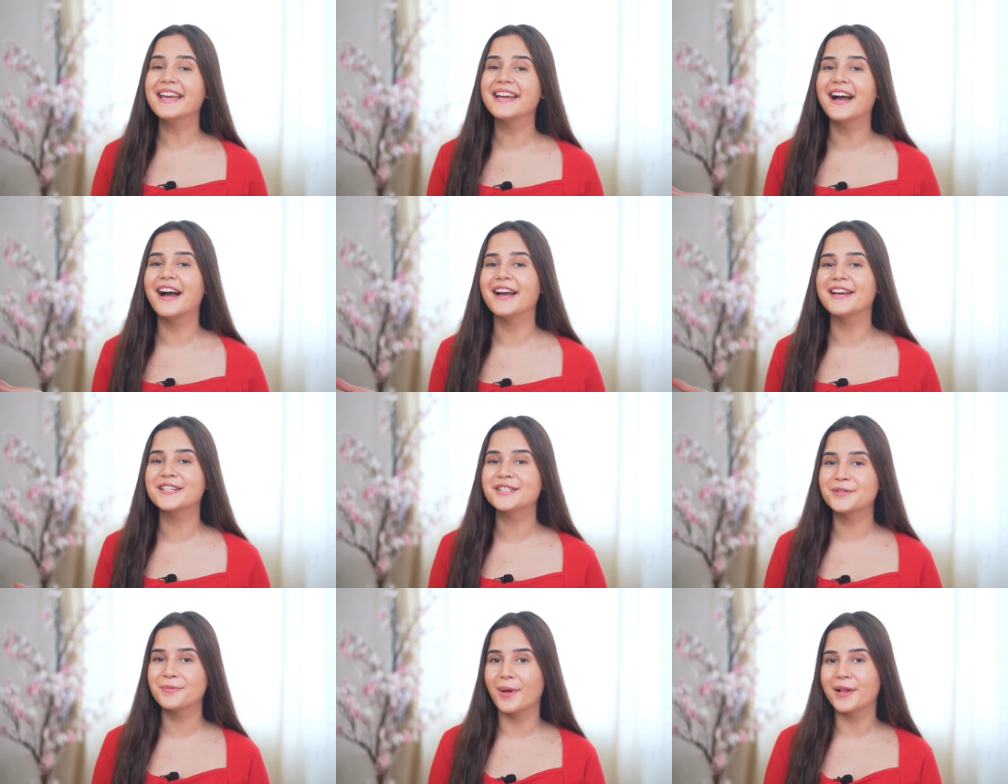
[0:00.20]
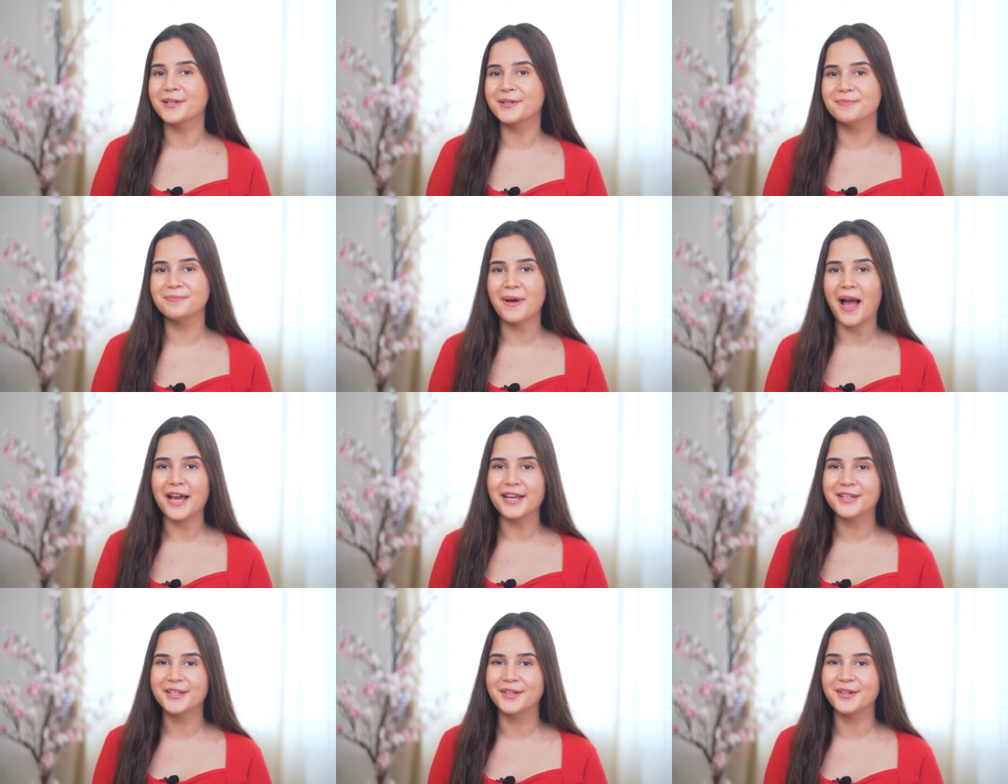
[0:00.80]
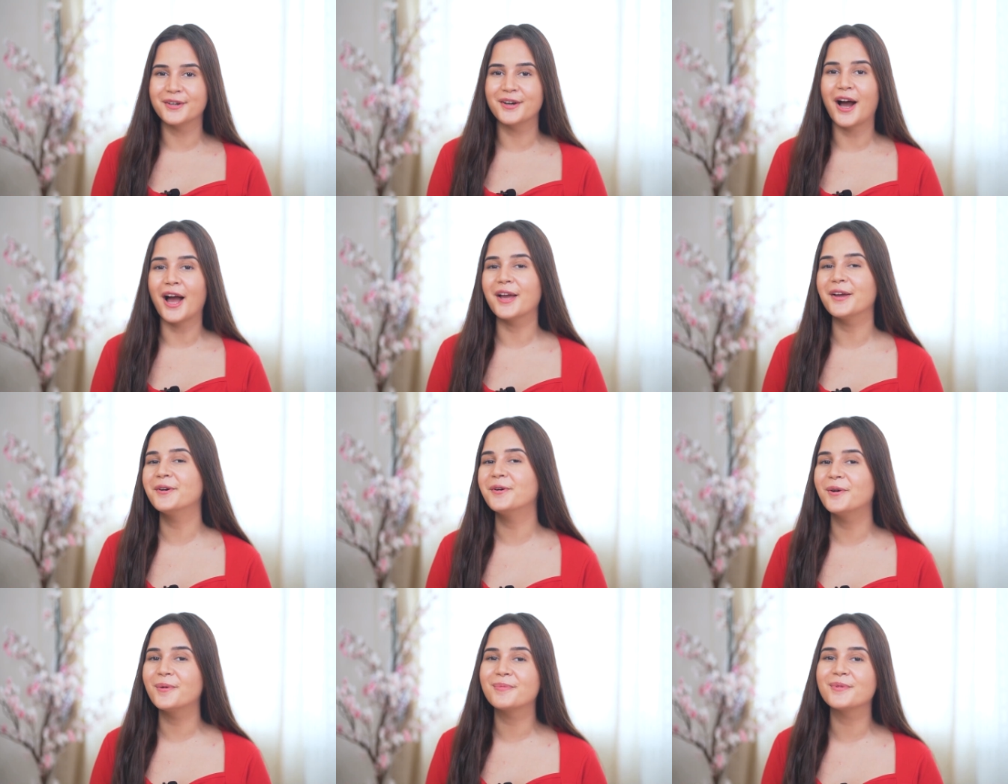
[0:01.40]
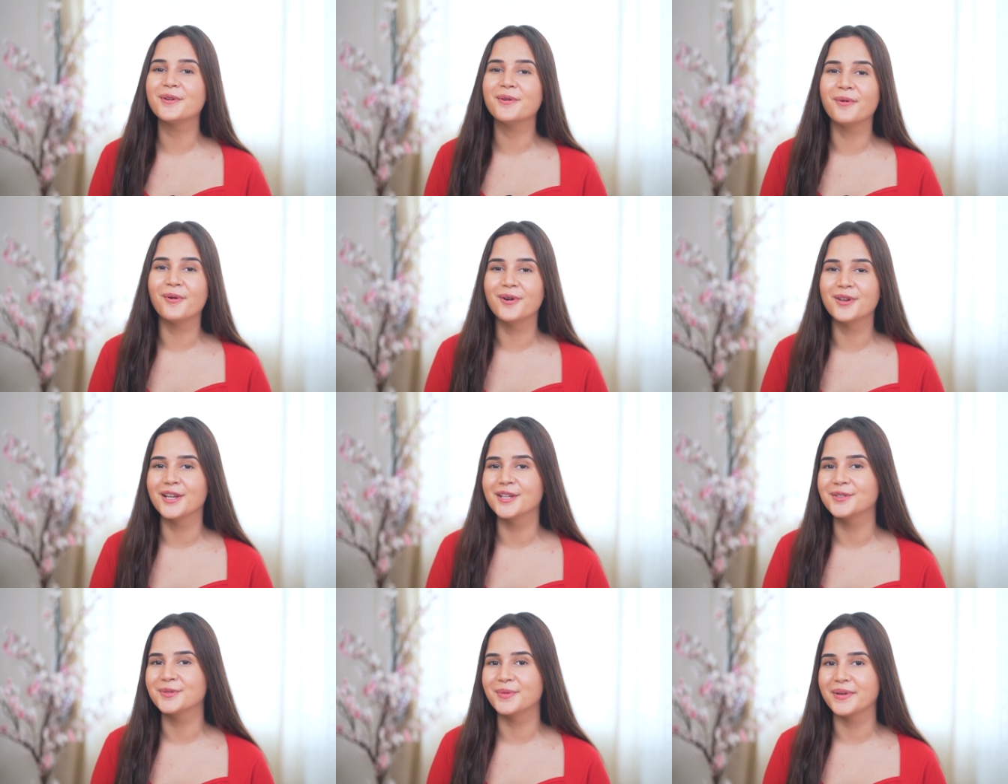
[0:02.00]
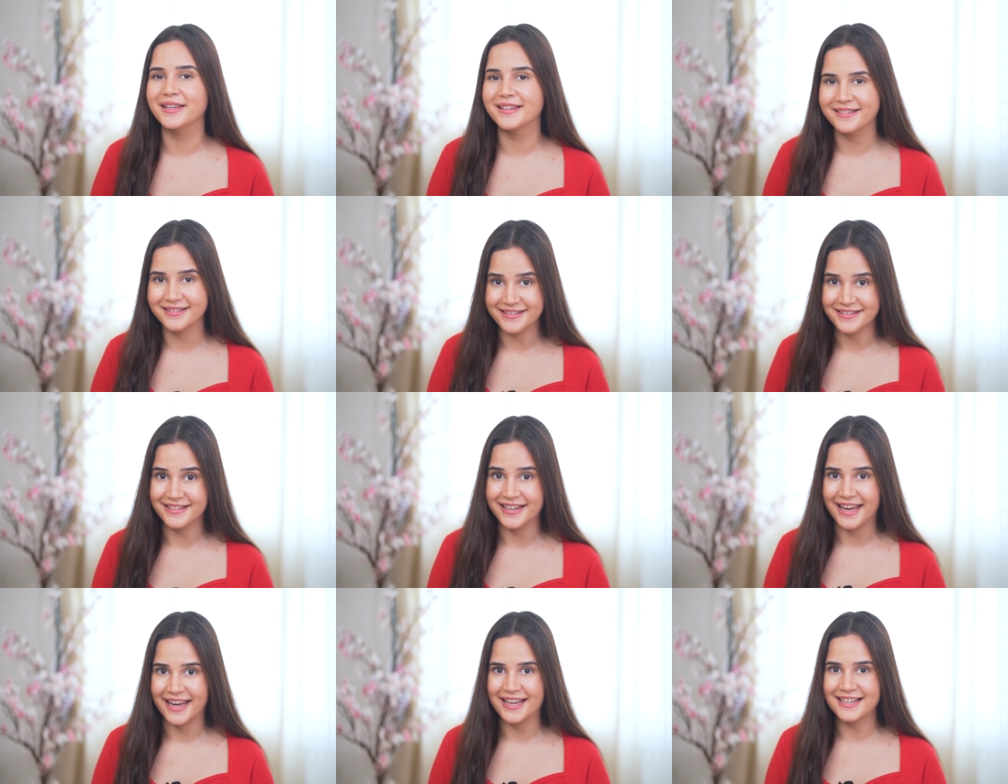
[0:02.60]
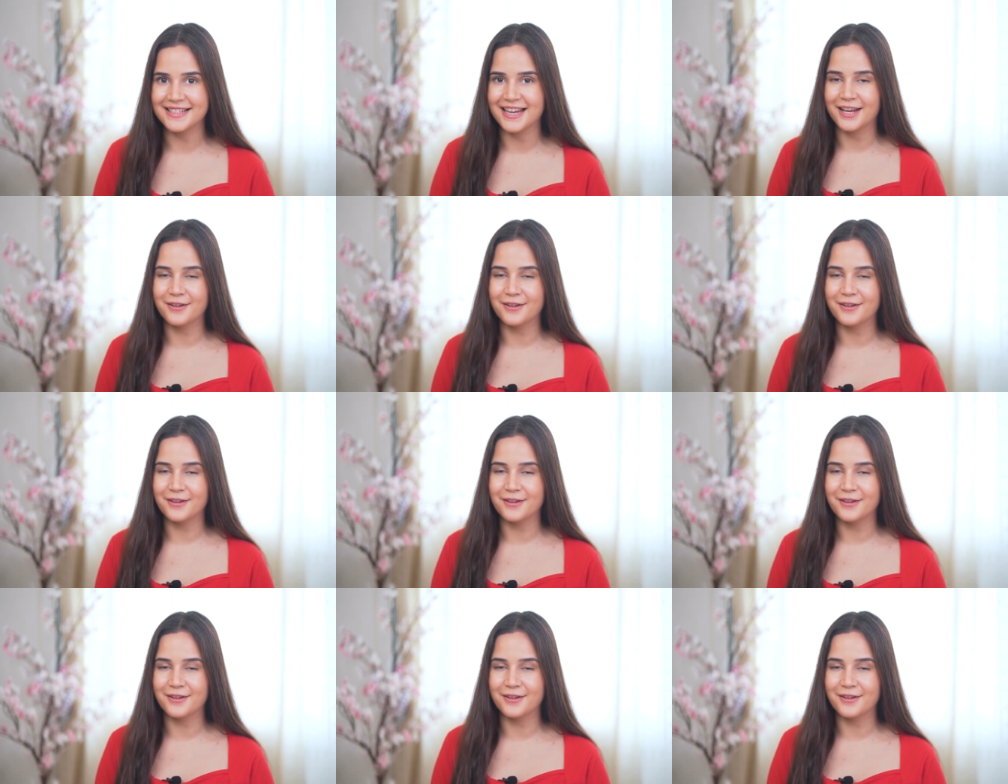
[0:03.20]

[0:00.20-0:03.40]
guys, welcome back here. I hope you all are doing great.